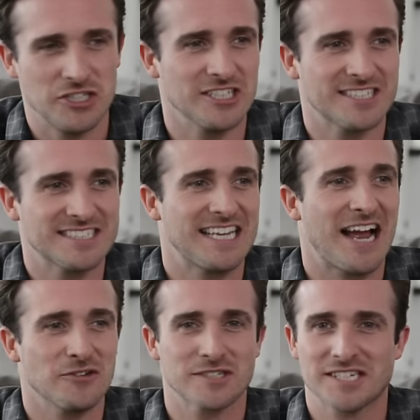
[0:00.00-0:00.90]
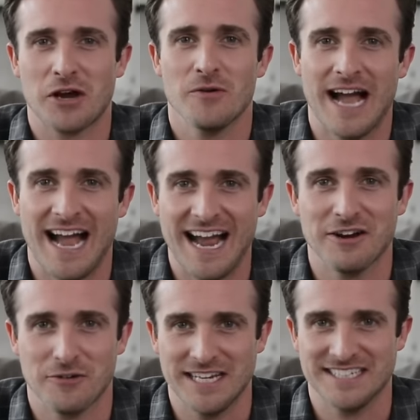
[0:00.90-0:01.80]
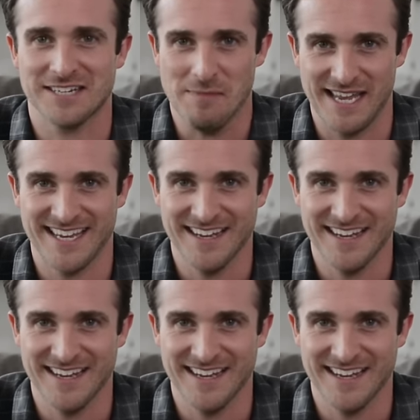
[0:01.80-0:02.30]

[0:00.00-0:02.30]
you just sound so angry to me.